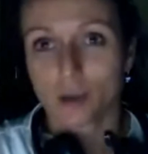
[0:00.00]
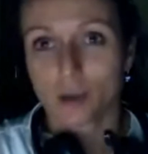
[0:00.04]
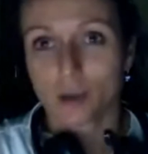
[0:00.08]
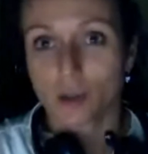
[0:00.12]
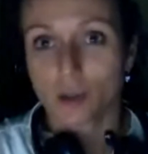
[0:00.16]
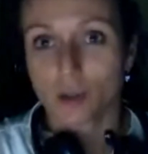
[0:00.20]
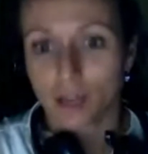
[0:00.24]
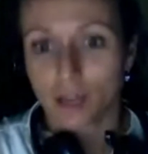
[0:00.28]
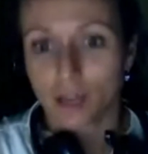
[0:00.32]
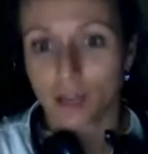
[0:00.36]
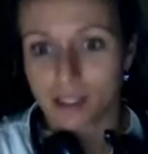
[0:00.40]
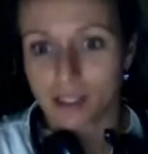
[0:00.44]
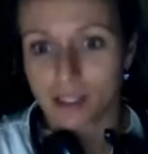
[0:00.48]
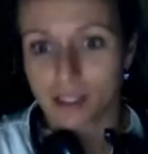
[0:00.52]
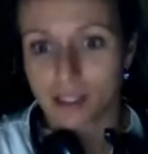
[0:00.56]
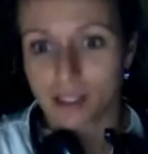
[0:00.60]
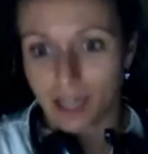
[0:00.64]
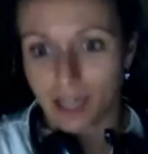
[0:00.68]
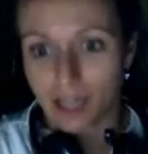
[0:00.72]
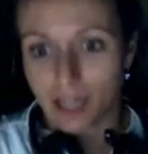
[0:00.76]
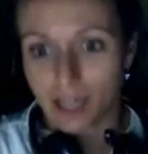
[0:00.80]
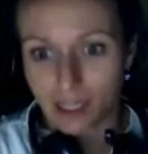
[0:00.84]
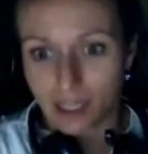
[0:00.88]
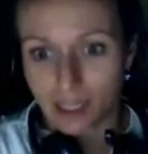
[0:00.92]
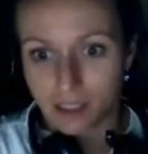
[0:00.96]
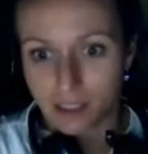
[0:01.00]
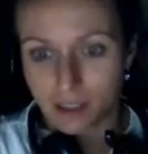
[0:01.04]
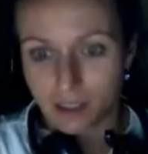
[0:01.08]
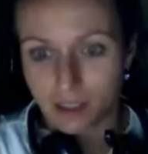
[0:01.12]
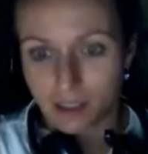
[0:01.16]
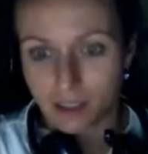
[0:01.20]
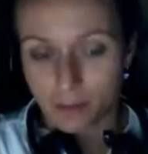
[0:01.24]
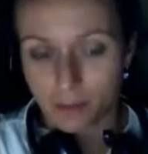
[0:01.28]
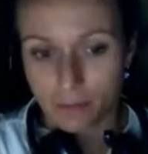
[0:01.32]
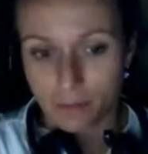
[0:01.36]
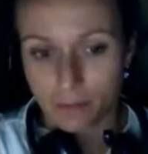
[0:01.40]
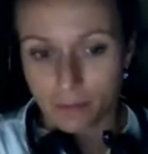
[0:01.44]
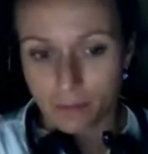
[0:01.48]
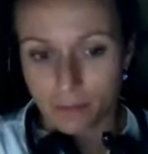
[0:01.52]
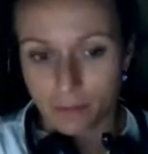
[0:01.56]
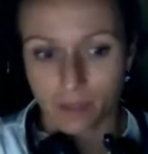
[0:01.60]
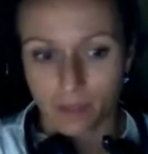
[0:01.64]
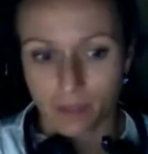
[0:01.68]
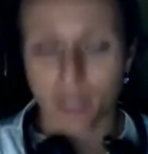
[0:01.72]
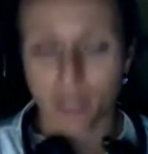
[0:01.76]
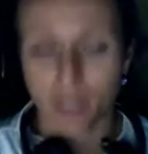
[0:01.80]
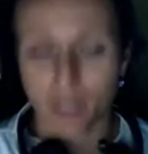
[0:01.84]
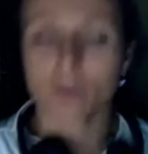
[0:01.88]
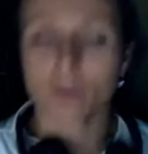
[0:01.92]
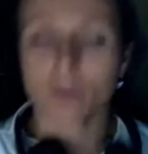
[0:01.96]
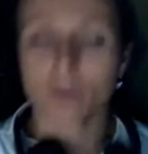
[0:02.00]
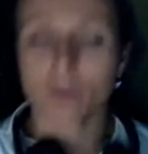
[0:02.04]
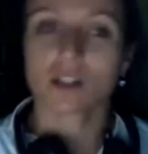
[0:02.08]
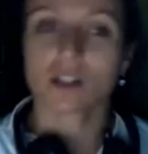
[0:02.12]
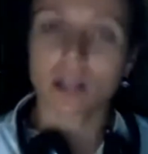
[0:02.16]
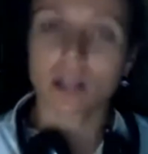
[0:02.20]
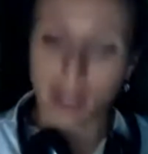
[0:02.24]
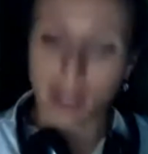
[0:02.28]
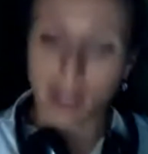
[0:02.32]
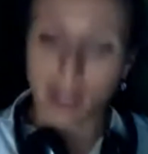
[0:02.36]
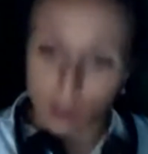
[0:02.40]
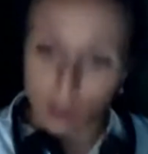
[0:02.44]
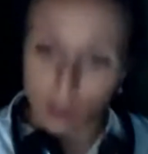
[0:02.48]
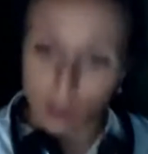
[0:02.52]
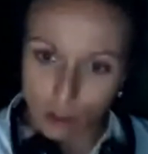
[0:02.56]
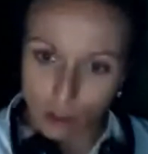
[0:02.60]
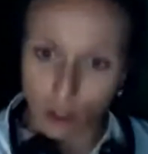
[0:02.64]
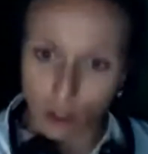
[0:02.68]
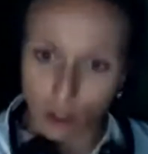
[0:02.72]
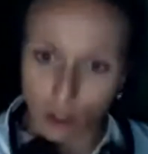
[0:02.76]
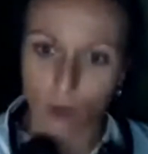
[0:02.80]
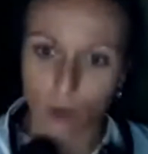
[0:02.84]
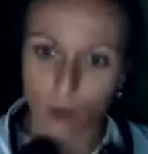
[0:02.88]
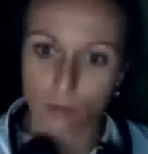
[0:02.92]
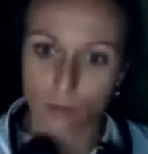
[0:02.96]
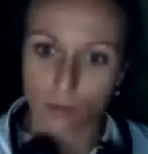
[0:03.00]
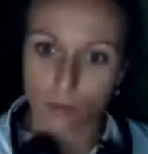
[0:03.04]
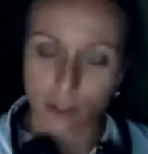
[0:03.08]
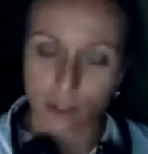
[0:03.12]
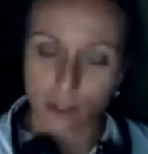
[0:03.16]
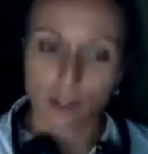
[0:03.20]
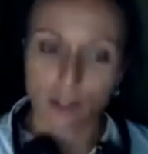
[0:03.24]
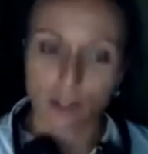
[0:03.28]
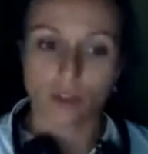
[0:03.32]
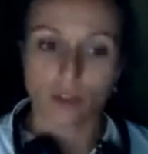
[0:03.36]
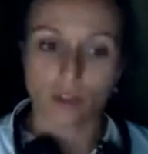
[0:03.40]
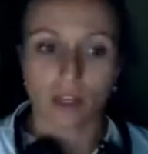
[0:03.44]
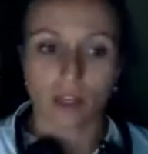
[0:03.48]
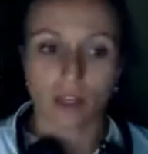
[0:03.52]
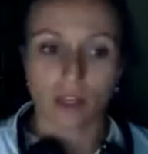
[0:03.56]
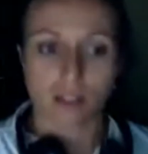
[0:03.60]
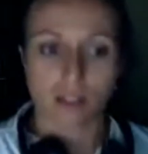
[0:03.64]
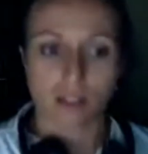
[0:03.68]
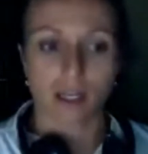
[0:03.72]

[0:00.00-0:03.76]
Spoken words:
So in 2008, it was still kind of slow.